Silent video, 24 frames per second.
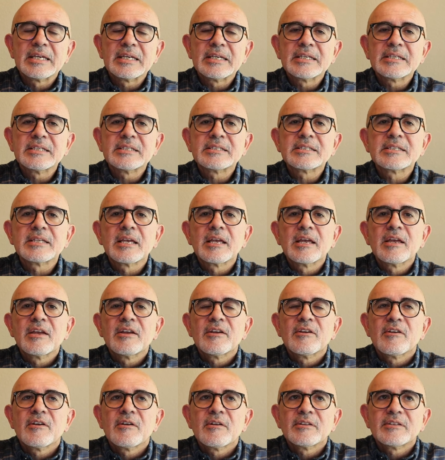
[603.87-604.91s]
is
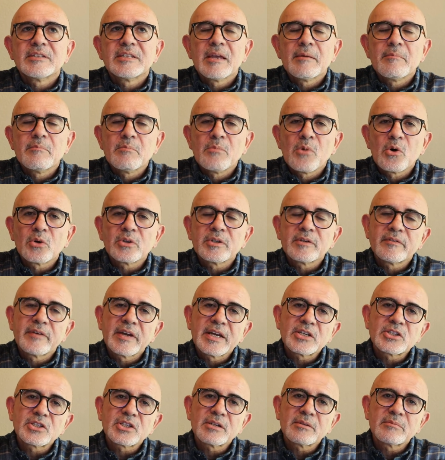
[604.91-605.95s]
the
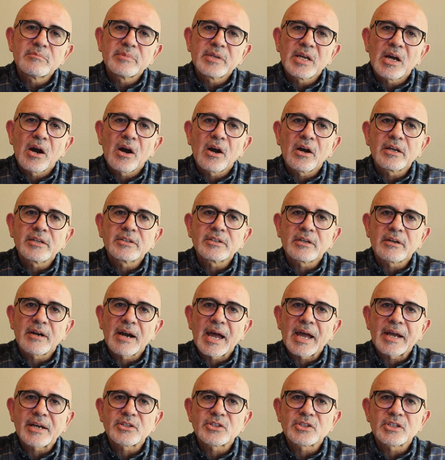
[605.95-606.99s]
motivation behind our
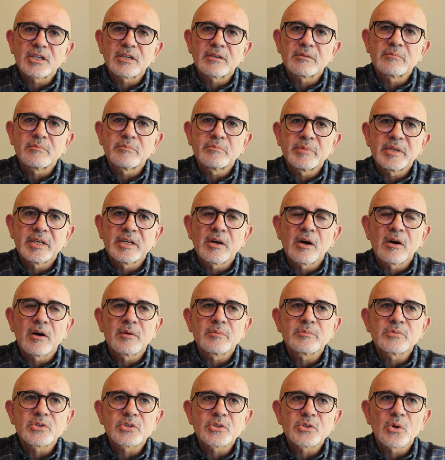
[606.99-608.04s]
action
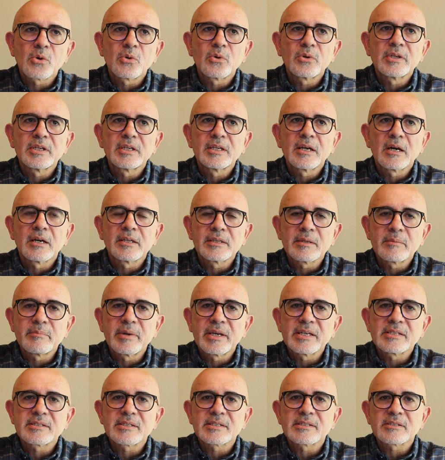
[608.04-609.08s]
becomes solely on the
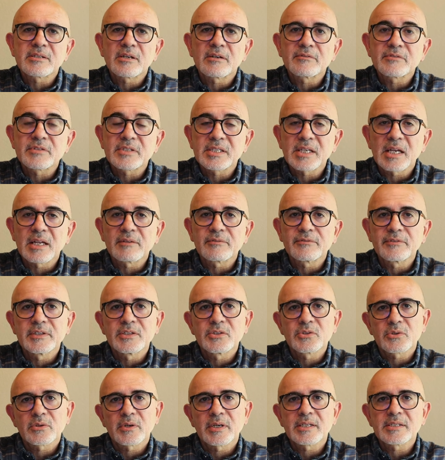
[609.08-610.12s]
basis of
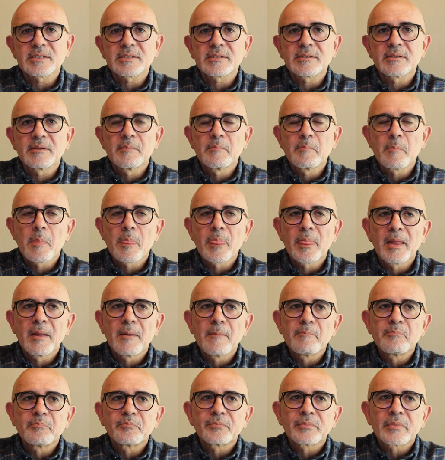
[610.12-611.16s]
self-interest.
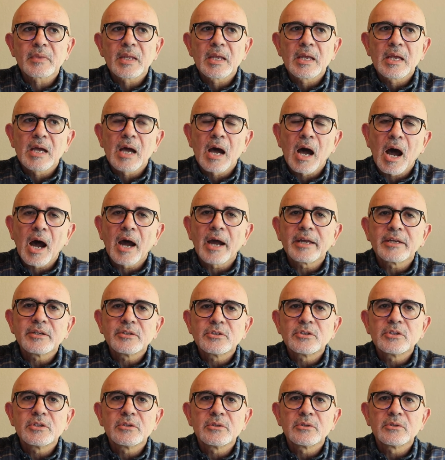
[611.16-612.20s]
I
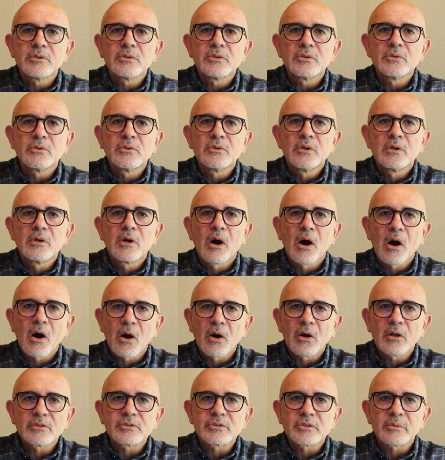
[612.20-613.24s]
do
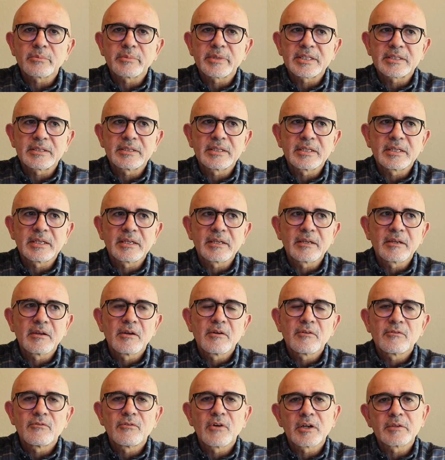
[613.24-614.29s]
ultimately
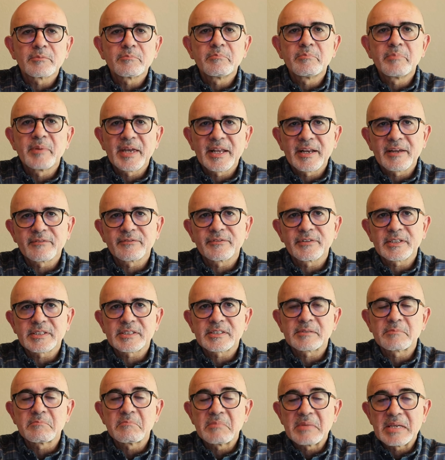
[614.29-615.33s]
what
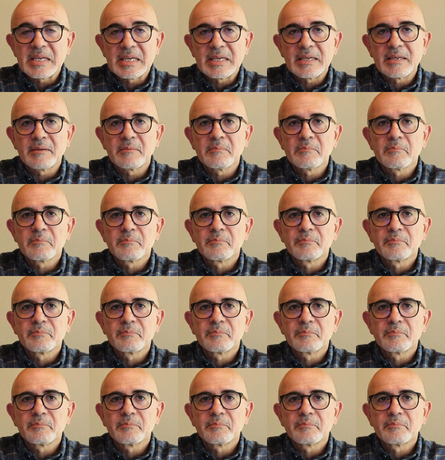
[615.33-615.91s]
benefits me.